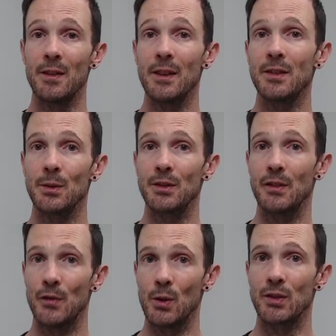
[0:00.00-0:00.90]
this is the
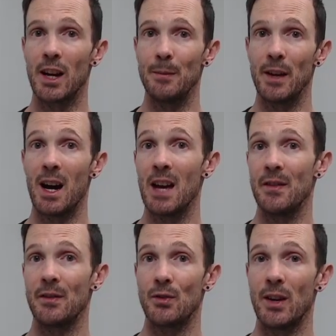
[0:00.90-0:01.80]
first time that I've
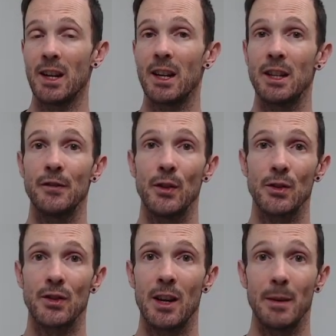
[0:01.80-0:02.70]
ever run it and the first
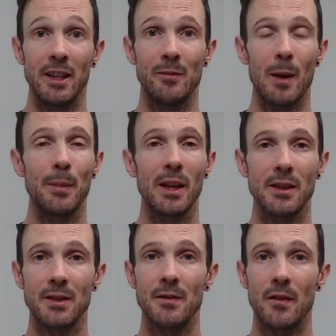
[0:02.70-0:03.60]
time any of my players
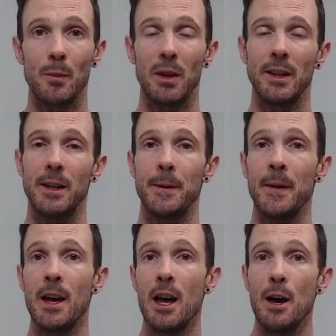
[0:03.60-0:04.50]
have ever played it.
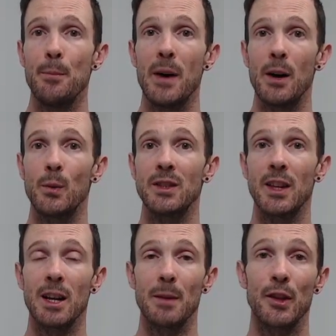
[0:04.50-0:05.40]
But we set
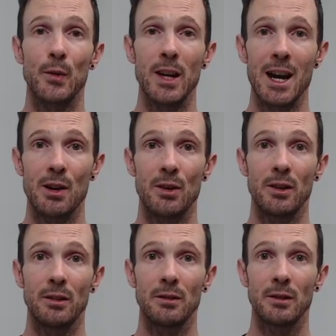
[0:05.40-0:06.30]
up a
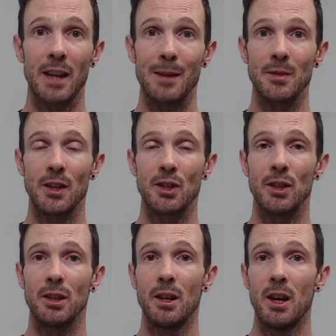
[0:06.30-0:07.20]
3-hour game
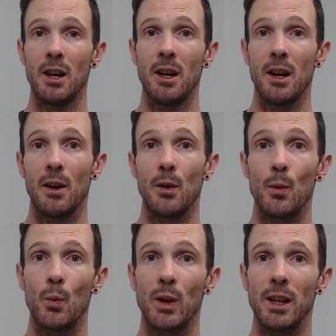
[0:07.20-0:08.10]
session.
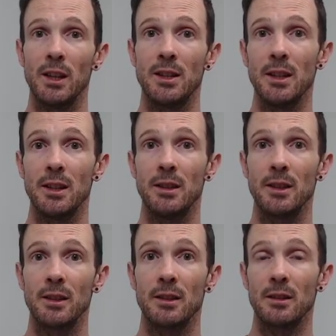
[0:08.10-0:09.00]
We did
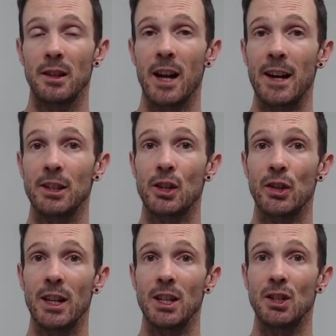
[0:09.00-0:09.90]
character
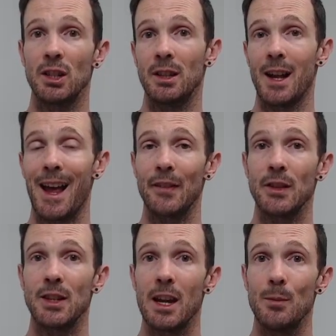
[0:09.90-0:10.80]
creation at the
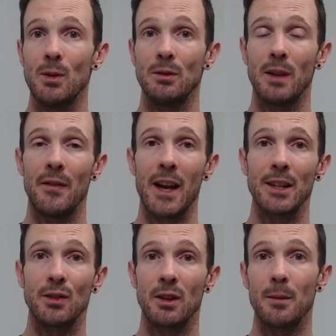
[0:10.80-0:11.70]
table, and that
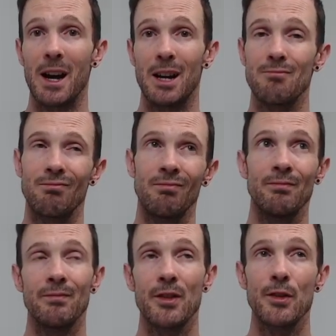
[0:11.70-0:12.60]
took about
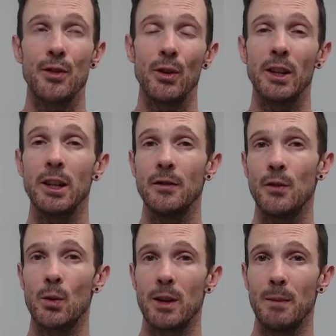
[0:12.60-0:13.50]
30 to
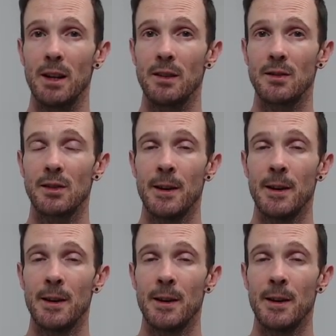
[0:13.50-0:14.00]
40 minutes.